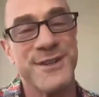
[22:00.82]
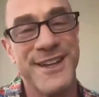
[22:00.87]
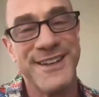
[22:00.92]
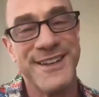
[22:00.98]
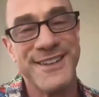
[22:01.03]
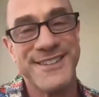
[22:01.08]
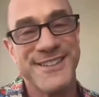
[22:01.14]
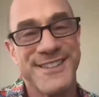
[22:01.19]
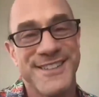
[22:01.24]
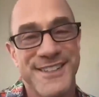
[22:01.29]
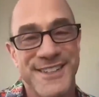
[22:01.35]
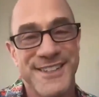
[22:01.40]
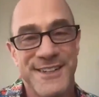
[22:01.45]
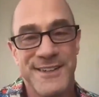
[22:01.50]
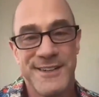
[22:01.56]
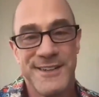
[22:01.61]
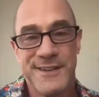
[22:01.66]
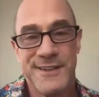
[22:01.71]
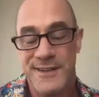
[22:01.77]
age.
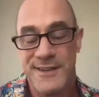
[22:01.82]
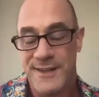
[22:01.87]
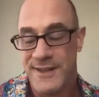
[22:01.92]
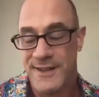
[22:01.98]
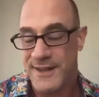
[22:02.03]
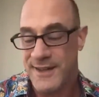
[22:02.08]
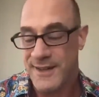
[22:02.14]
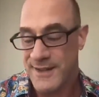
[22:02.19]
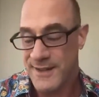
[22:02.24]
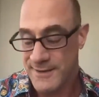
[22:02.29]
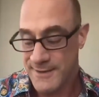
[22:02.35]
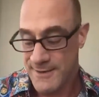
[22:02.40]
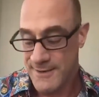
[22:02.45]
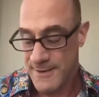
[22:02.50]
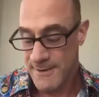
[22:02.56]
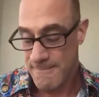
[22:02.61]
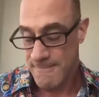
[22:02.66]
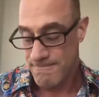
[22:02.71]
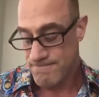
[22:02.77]
Yeah.
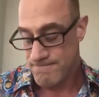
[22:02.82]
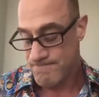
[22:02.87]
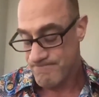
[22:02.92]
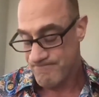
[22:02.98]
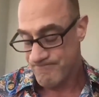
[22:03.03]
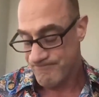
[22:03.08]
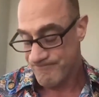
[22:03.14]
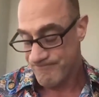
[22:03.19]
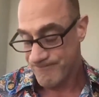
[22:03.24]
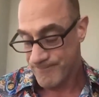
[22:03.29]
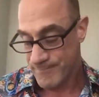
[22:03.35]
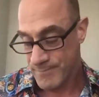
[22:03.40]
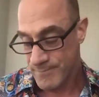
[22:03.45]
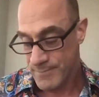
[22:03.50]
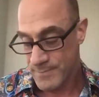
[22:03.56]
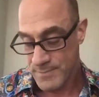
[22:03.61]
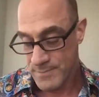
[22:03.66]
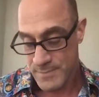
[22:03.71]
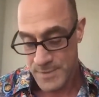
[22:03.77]
And,
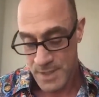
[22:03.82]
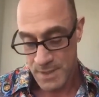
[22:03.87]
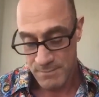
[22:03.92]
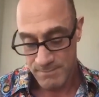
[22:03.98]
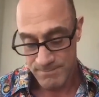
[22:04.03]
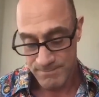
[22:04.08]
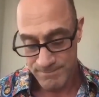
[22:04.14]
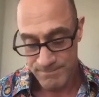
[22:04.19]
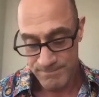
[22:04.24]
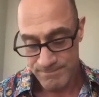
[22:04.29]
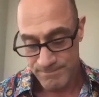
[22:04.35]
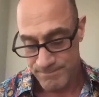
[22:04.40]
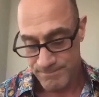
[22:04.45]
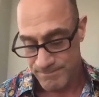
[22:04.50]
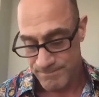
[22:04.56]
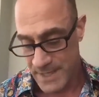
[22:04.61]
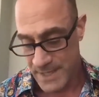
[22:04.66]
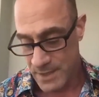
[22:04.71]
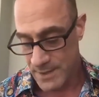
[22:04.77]
you know,
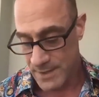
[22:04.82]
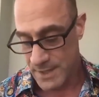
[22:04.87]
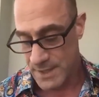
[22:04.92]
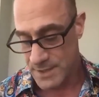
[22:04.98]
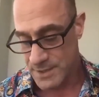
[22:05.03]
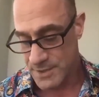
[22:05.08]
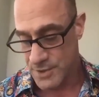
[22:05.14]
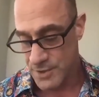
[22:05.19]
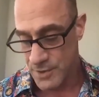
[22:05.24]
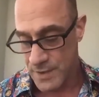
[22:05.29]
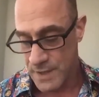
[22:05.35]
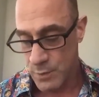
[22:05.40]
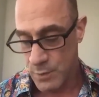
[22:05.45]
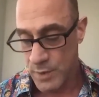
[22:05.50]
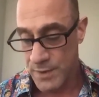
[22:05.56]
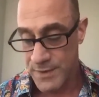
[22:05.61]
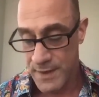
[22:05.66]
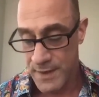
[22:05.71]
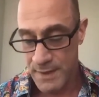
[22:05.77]
be on his journey
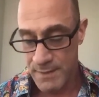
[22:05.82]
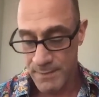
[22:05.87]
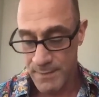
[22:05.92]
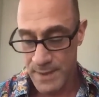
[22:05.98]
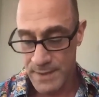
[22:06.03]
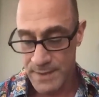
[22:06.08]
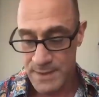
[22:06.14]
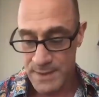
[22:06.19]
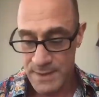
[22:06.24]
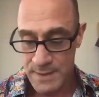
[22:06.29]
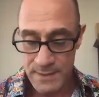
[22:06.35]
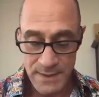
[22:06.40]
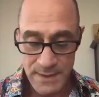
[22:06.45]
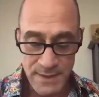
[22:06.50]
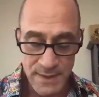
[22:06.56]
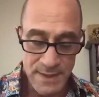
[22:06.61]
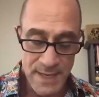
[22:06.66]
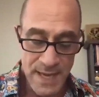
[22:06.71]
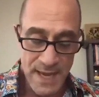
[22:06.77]
with him as
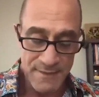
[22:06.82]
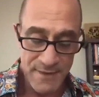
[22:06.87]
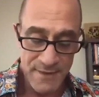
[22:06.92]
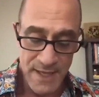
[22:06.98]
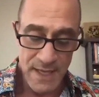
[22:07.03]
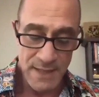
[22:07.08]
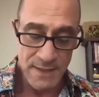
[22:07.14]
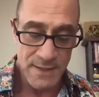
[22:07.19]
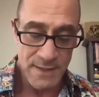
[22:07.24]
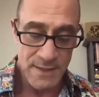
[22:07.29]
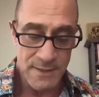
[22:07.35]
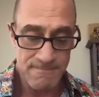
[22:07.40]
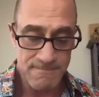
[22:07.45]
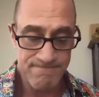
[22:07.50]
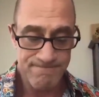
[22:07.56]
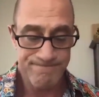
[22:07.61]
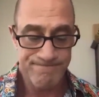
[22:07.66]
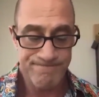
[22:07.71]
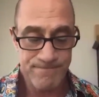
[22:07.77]
he navigates
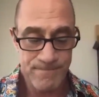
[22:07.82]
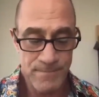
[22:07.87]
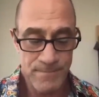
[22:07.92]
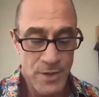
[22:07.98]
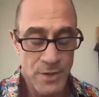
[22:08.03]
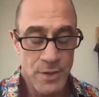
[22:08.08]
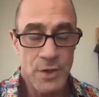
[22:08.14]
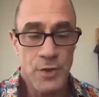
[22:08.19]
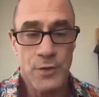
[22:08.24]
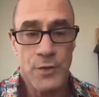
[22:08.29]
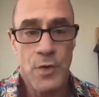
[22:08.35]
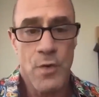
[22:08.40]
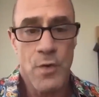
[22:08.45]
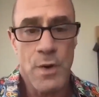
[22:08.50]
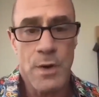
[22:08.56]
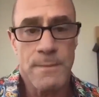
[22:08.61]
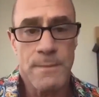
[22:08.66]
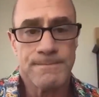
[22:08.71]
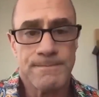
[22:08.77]
the new
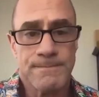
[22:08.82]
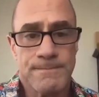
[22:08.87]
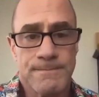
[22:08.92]
norm.